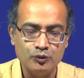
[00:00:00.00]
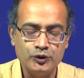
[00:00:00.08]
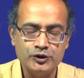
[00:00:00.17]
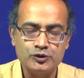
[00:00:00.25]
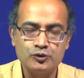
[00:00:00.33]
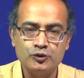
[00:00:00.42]

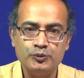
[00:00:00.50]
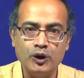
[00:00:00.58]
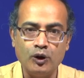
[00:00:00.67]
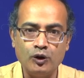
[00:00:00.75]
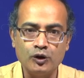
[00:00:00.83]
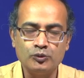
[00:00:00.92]
which could be
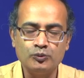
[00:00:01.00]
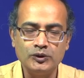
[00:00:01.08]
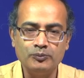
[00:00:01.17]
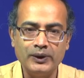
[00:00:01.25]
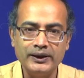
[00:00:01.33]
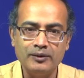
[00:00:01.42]

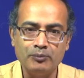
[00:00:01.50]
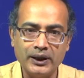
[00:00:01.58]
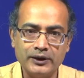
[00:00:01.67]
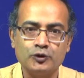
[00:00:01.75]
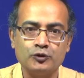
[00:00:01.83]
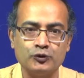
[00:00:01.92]
audible by a
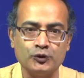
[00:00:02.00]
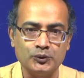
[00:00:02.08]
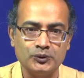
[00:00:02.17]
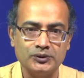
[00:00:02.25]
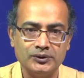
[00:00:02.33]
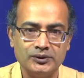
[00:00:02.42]
microphone.
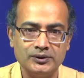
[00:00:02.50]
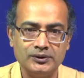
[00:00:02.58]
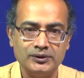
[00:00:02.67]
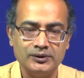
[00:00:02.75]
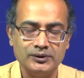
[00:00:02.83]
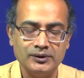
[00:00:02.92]

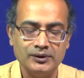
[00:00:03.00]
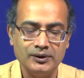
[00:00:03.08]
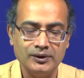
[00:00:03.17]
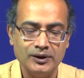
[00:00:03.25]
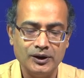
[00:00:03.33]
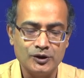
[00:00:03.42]

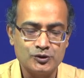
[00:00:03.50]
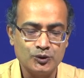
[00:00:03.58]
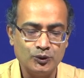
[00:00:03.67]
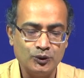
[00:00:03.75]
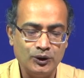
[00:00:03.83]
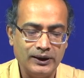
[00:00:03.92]

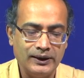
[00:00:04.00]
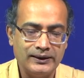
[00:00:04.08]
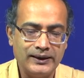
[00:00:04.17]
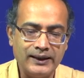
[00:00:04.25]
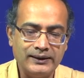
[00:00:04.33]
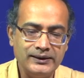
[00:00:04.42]
So,
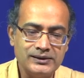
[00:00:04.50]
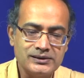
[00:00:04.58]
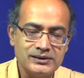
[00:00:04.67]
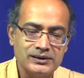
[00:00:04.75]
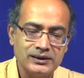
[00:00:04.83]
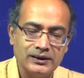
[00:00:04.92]
that is